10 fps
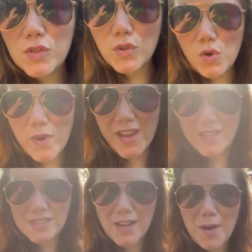So we had
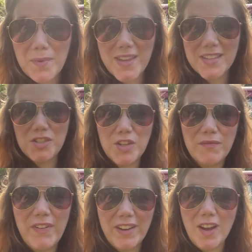to stop because Jim
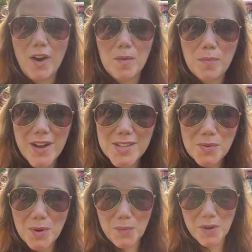found out our brakes
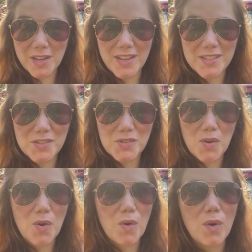weren't working,
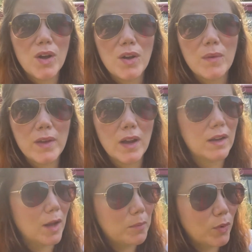so we are
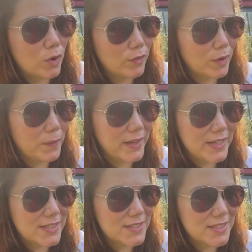now pulled over waiting
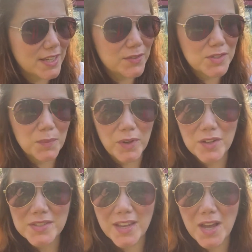to see if someone
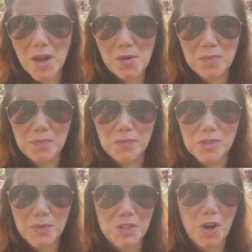else can come and
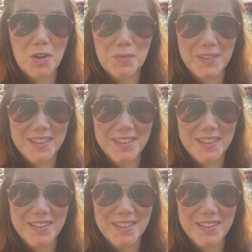switch cars with